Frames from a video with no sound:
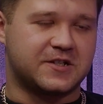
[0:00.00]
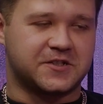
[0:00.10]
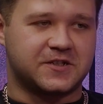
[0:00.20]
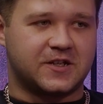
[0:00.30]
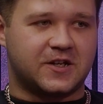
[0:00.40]

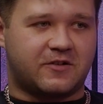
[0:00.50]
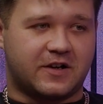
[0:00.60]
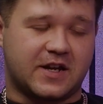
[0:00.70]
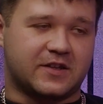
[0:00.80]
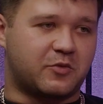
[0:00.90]
and like
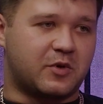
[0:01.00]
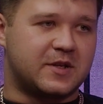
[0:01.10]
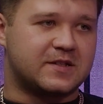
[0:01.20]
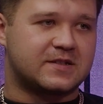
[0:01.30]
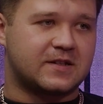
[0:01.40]
they had the
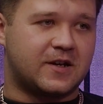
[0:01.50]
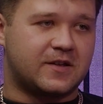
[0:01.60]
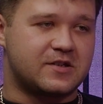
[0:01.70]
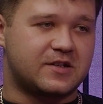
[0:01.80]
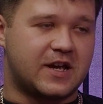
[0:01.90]
women's
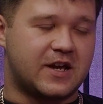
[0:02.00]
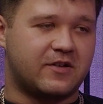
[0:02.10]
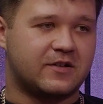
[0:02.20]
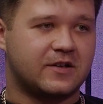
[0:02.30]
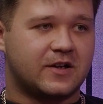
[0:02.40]
this year,
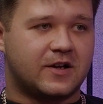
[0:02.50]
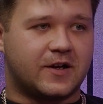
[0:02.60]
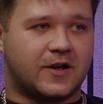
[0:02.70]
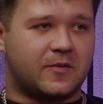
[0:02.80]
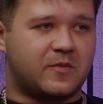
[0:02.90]
and
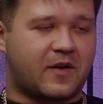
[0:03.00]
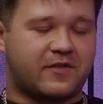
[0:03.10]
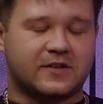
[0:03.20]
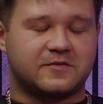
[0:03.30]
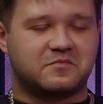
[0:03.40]
I
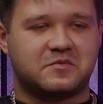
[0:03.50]
think